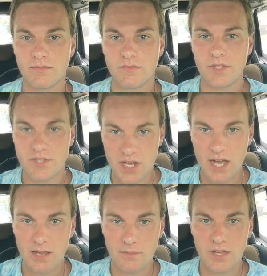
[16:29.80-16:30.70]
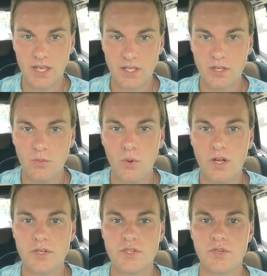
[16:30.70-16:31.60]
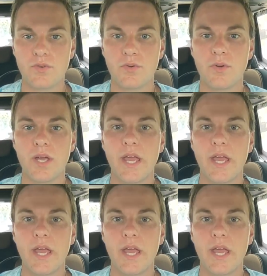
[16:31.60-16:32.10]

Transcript: The time that you want to